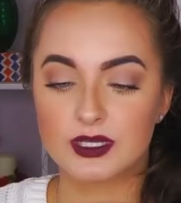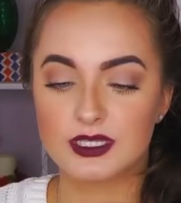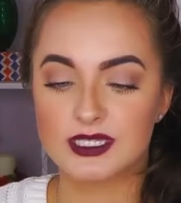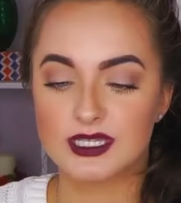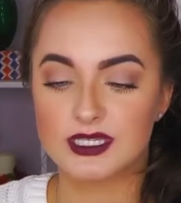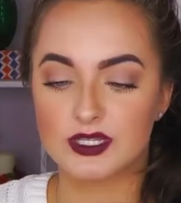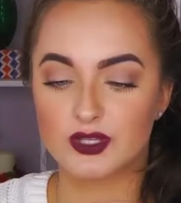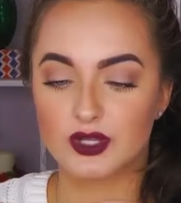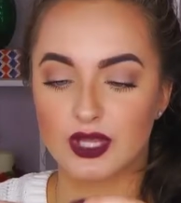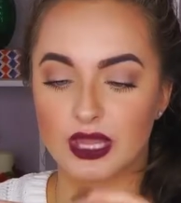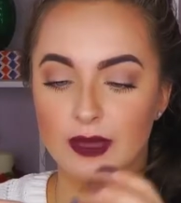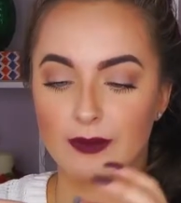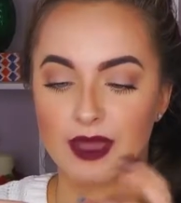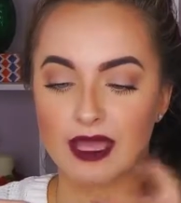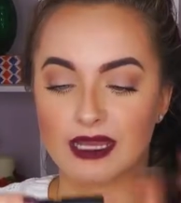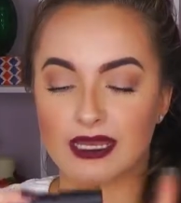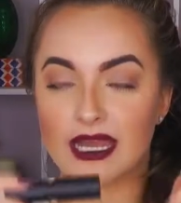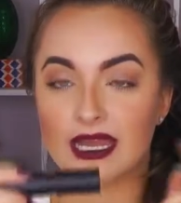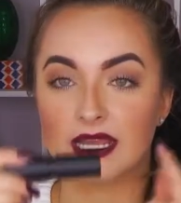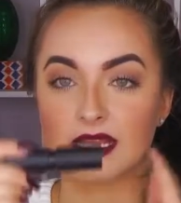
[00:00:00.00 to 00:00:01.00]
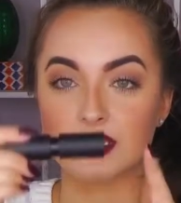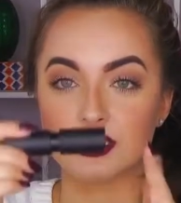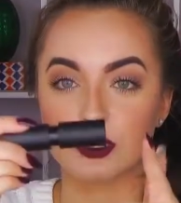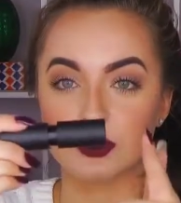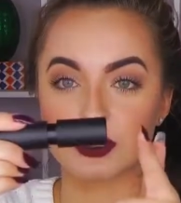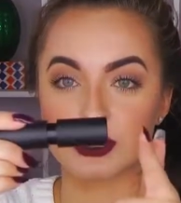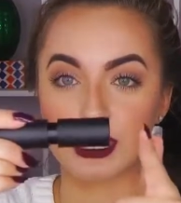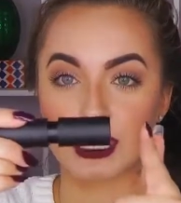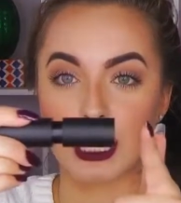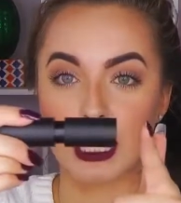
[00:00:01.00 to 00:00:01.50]
because they're like magnetic.
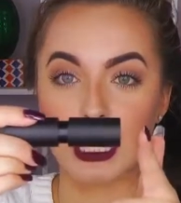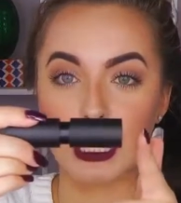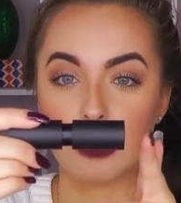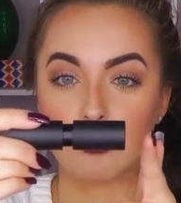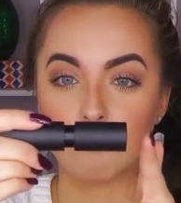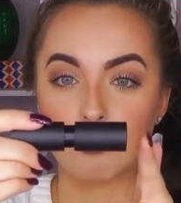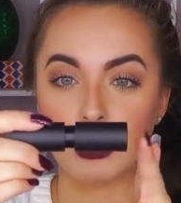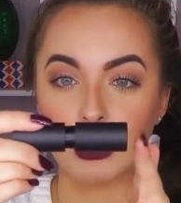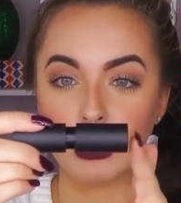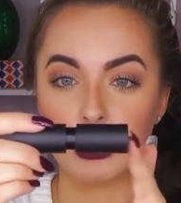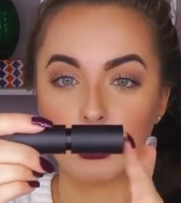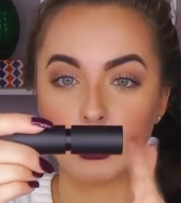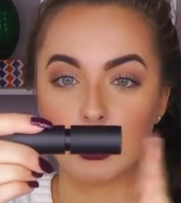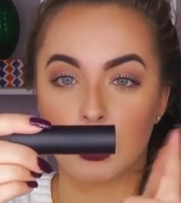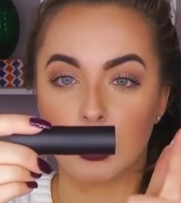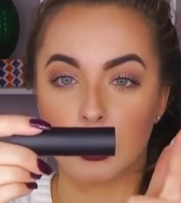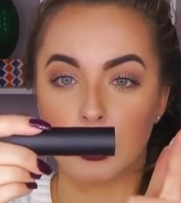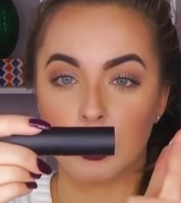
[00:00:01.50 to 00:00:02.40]
So it's like, ready?